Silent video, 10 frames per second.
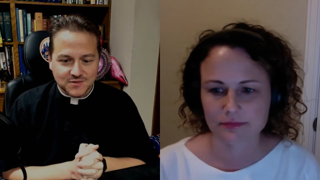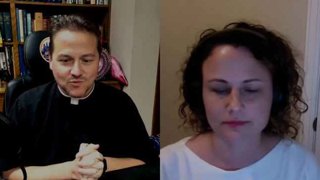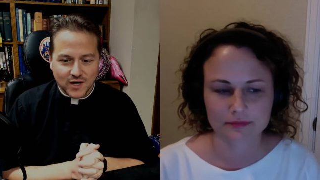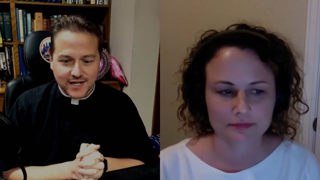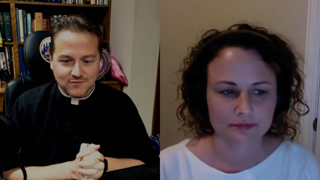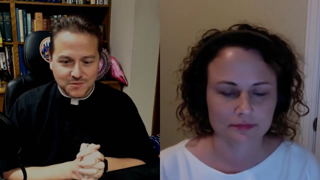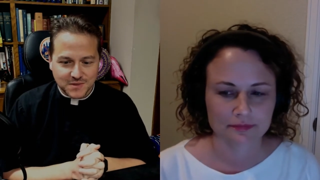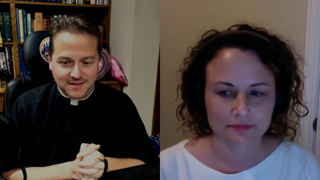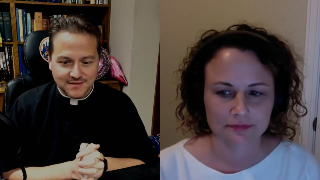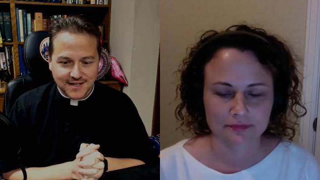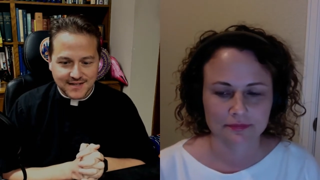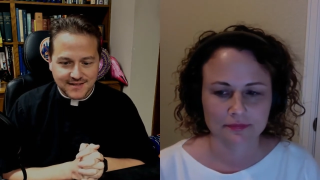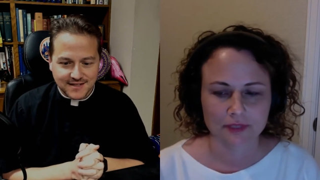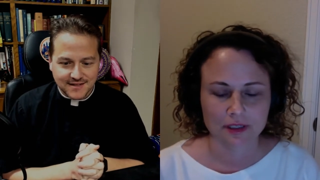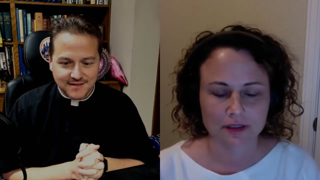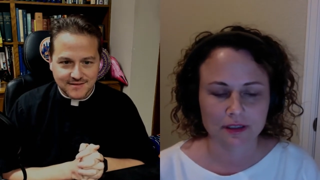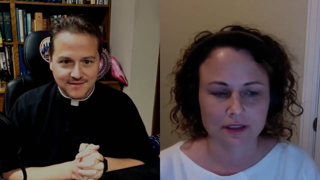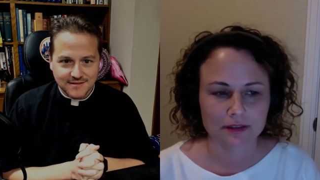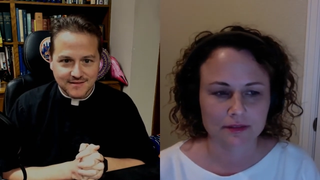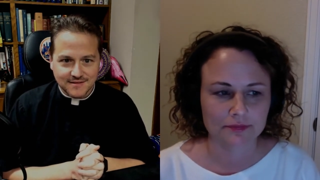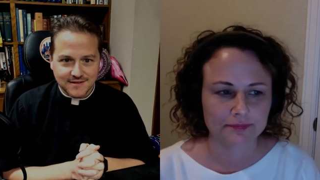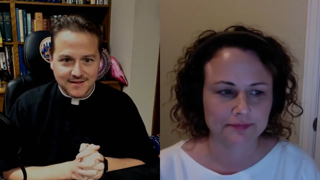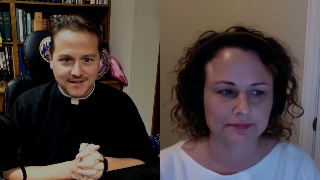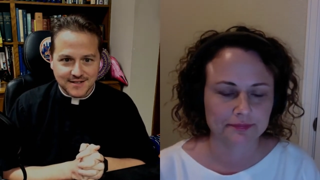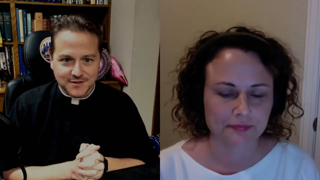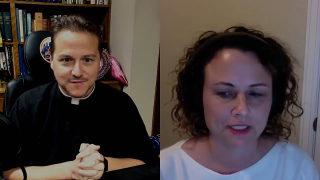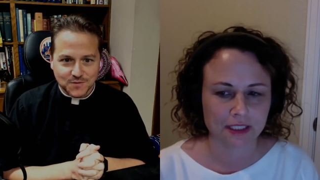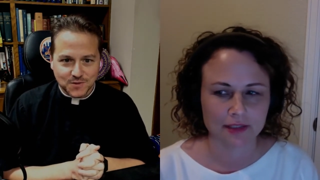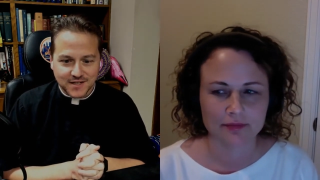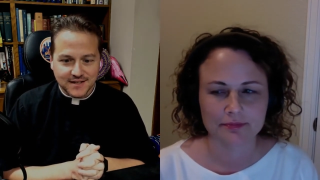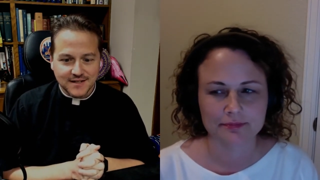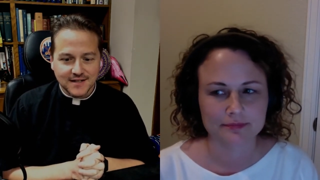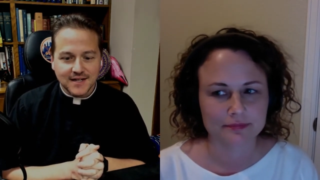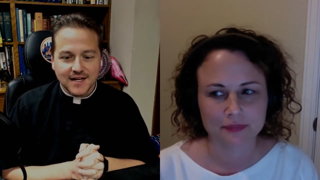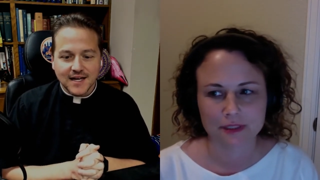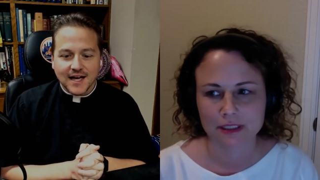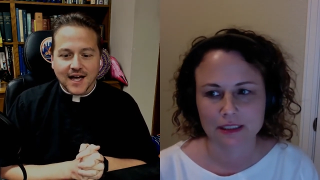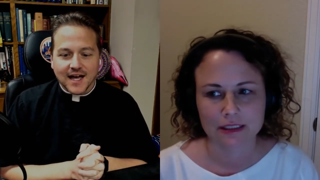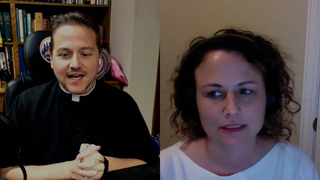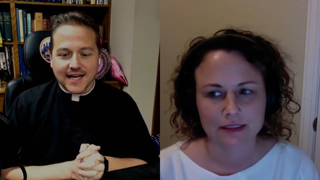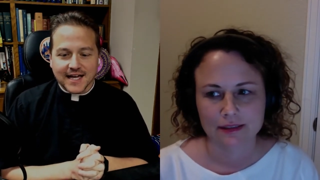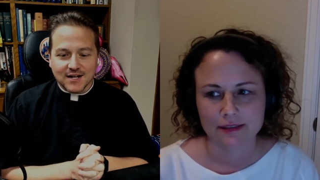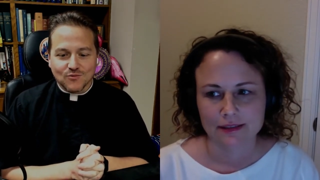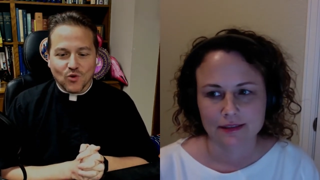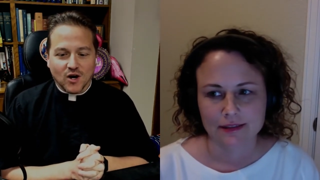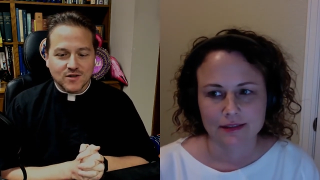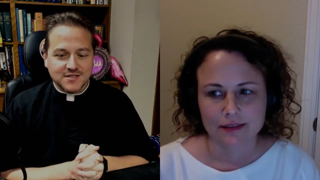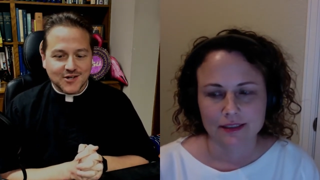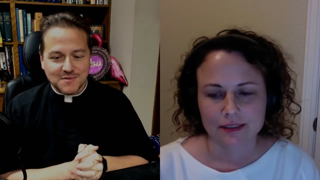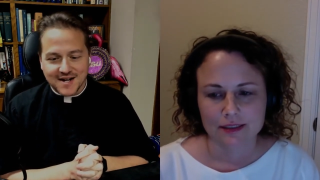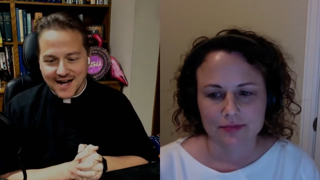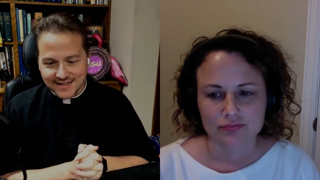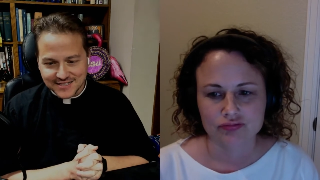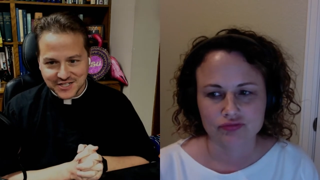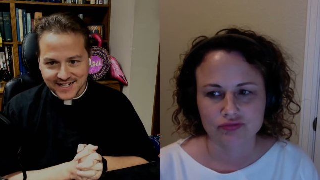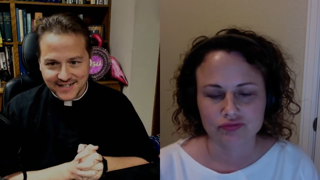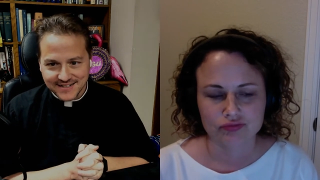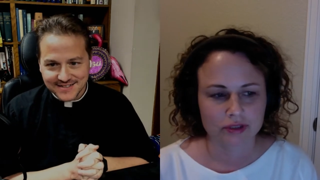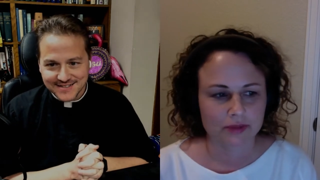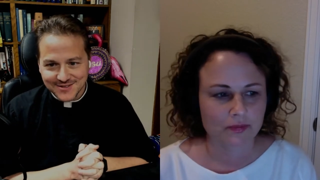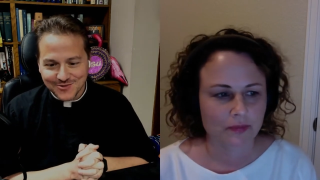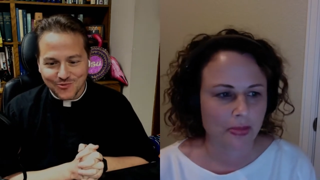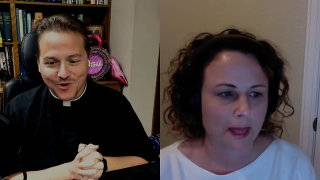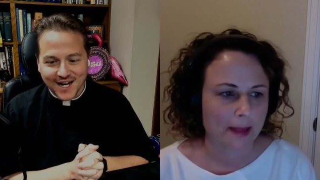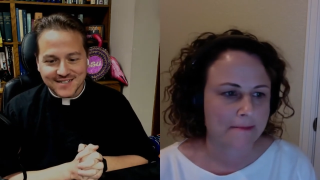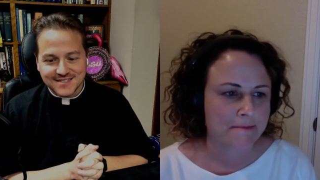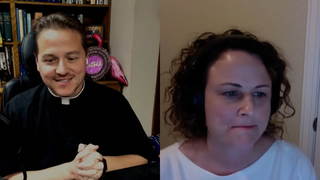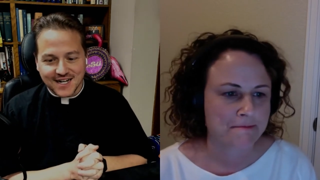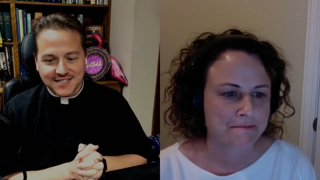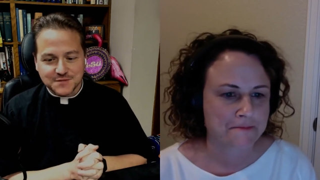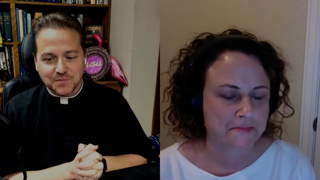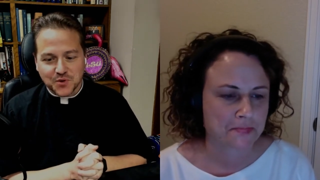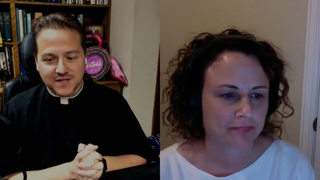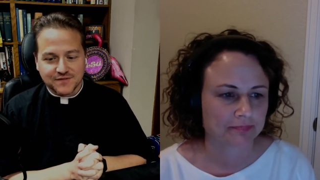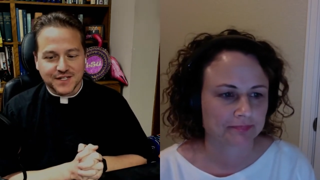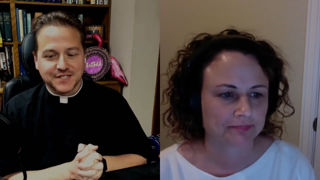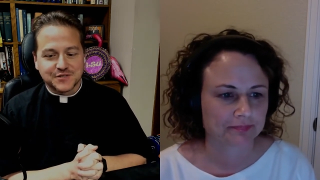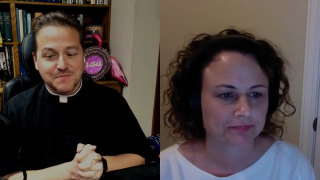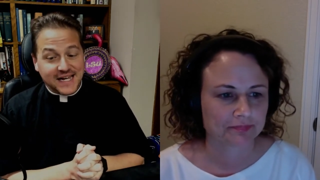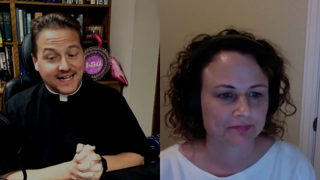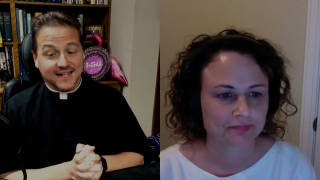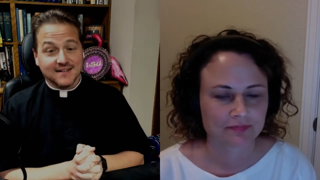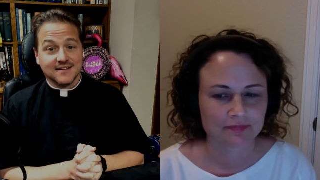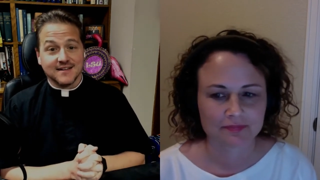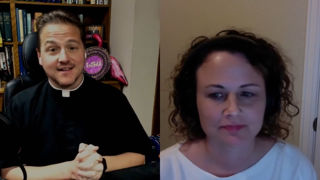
Speaker 1: white woman at the under 40. In woke terminology, what does privilege mean?